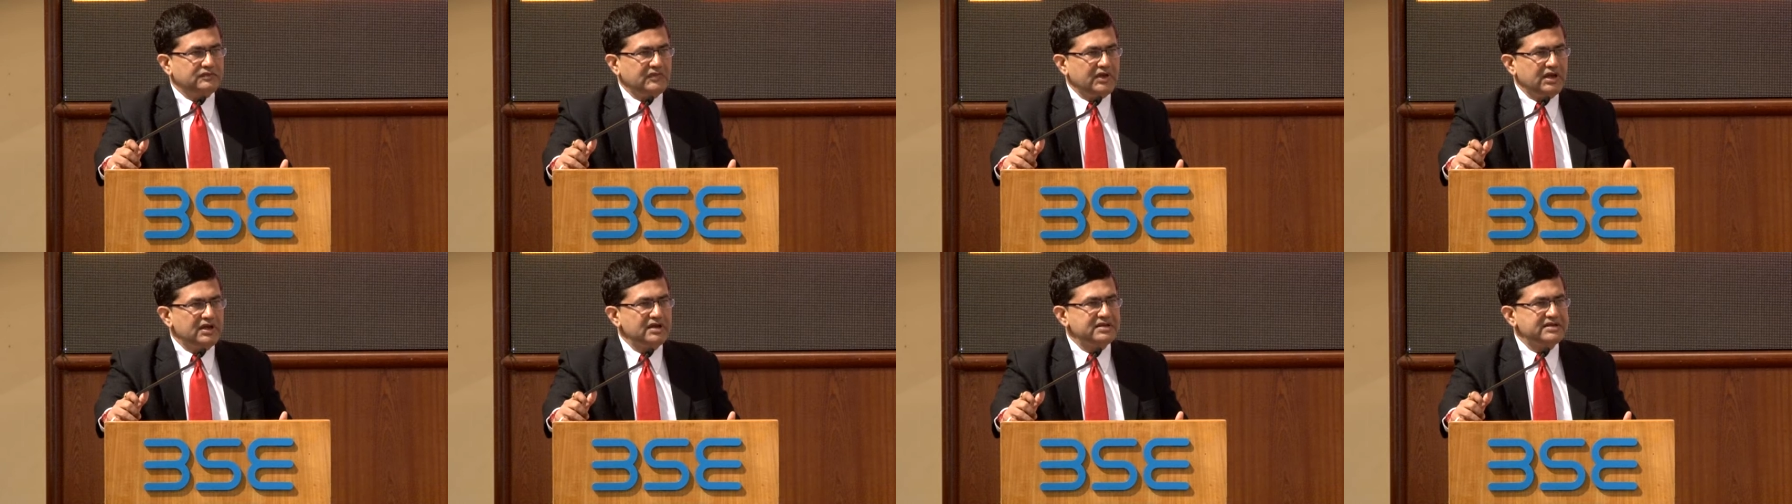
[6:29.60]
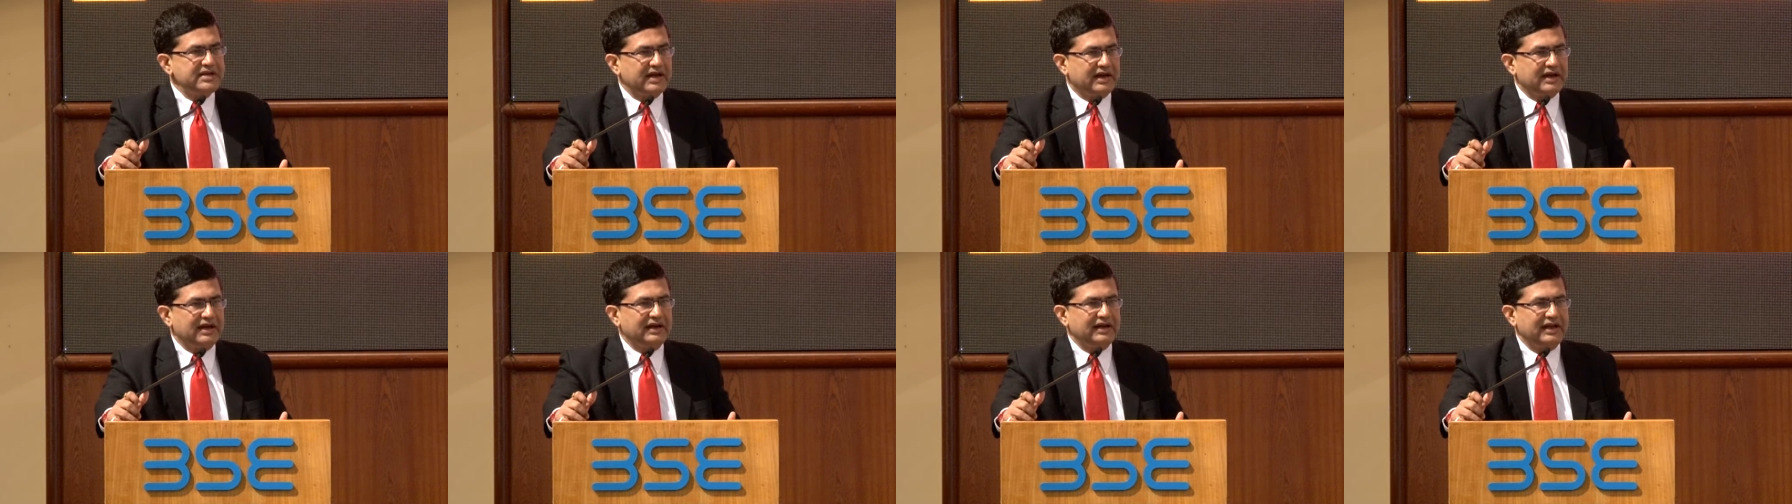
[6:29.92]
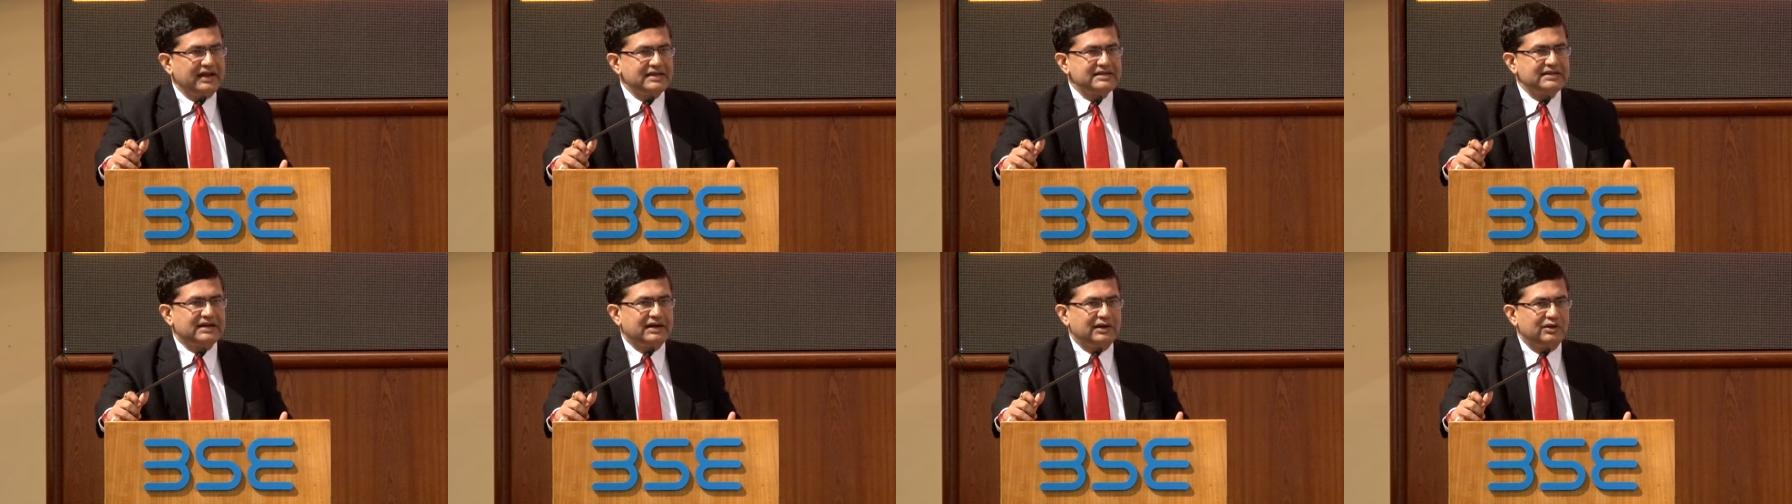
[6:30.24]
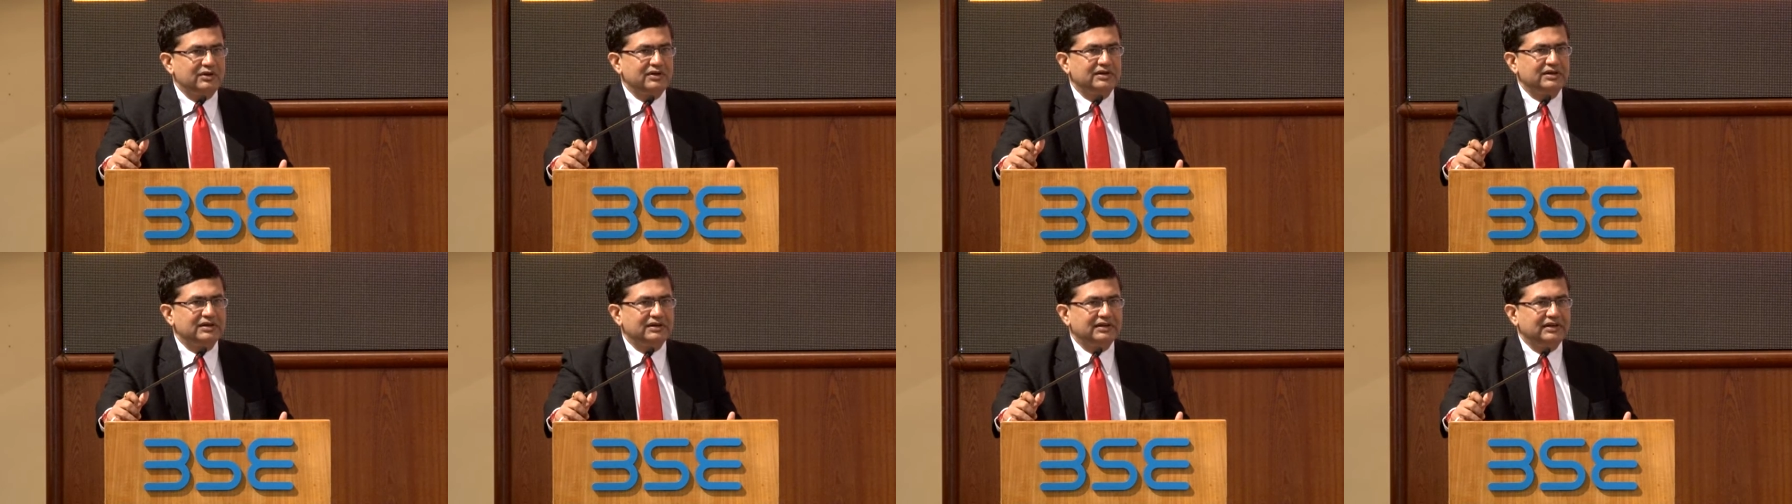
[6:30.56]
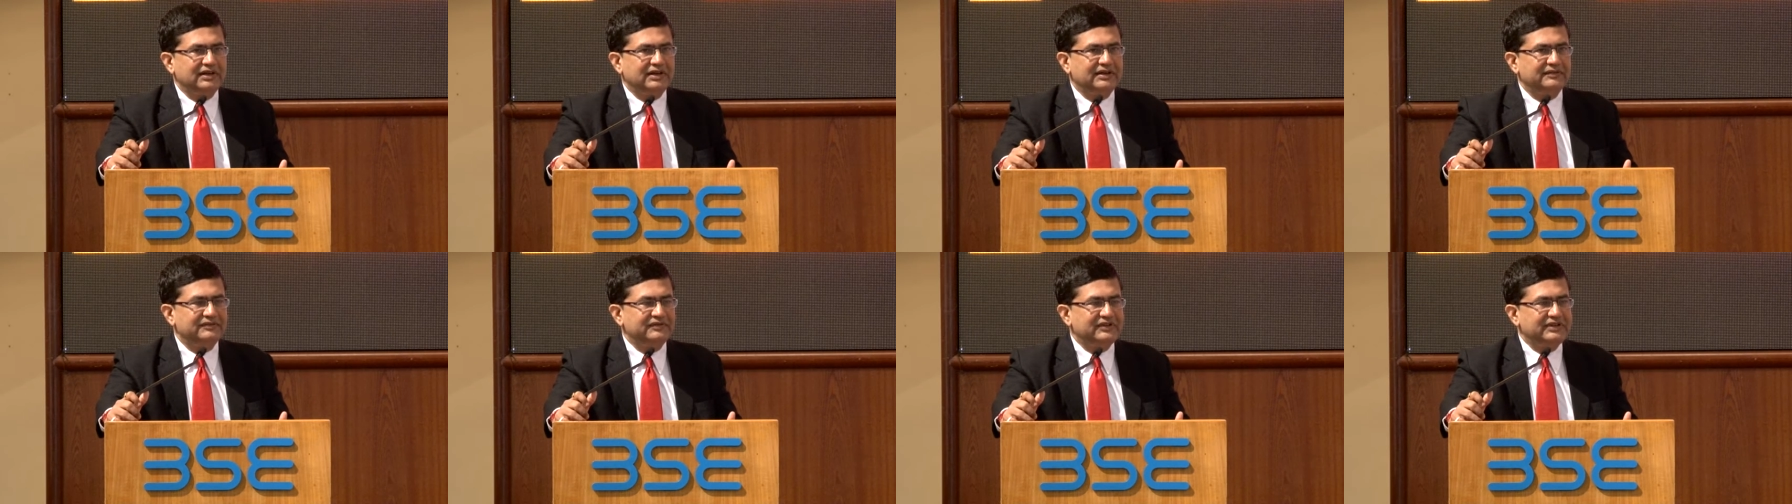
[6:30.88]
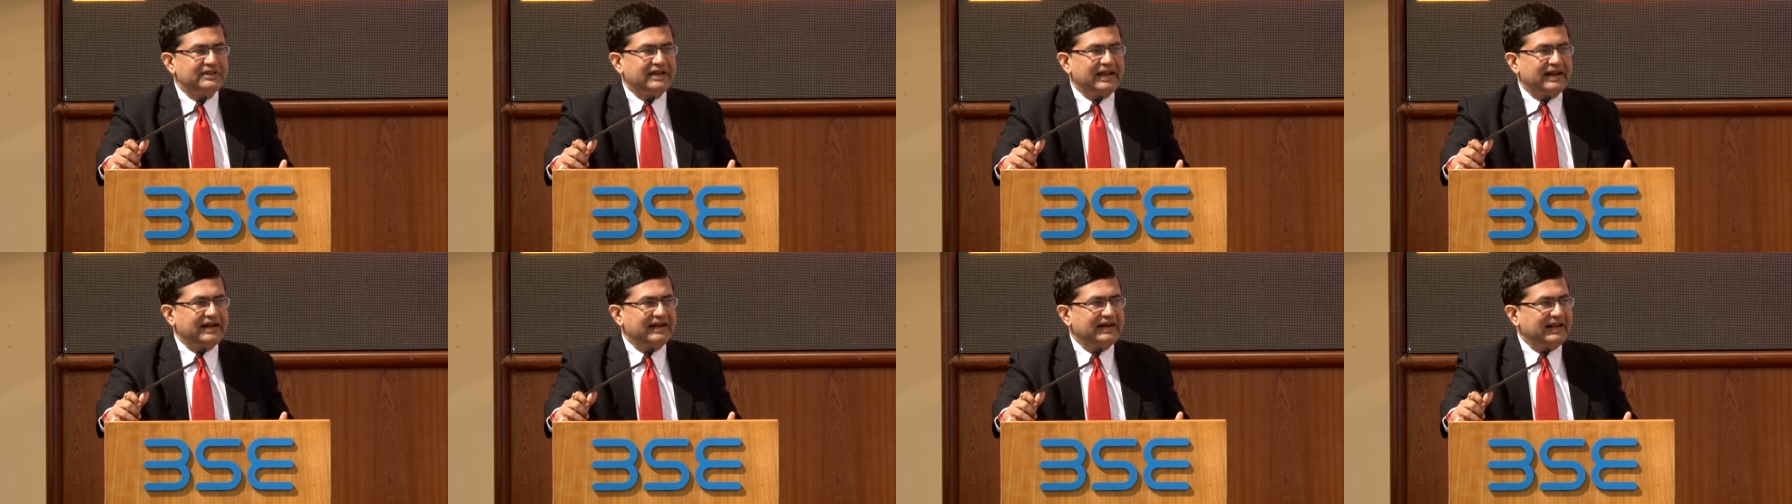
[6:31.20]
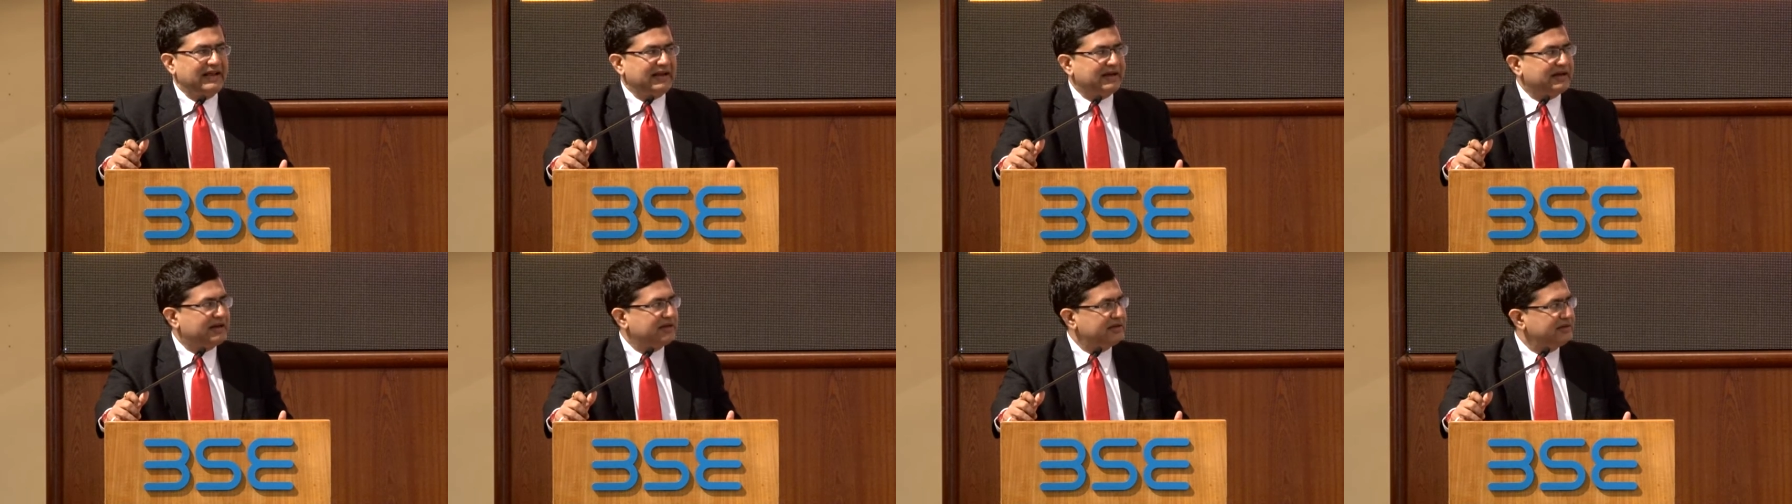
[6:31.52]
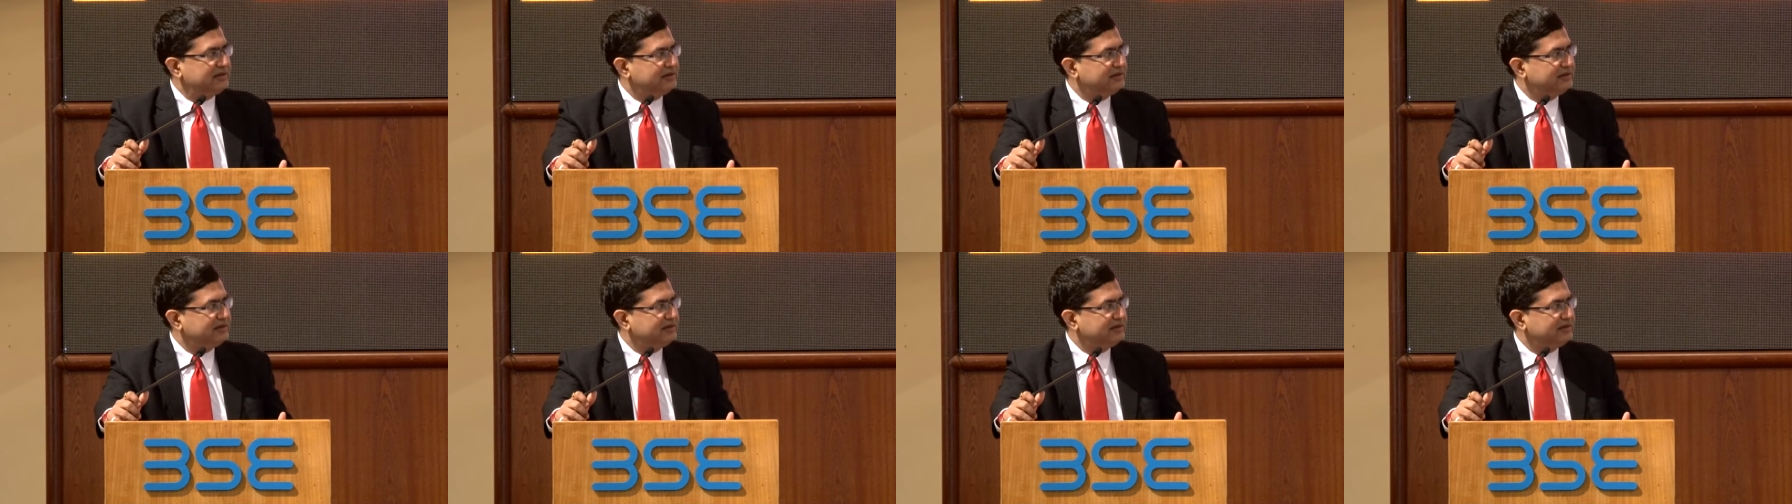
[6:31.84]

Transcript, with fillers: A second has around uh, 10 lakh